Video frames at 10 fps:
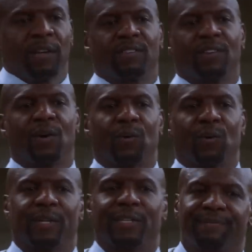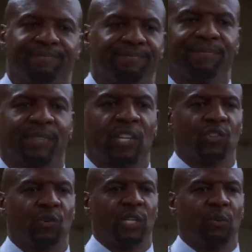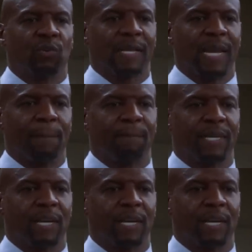So, Doug Judy will not be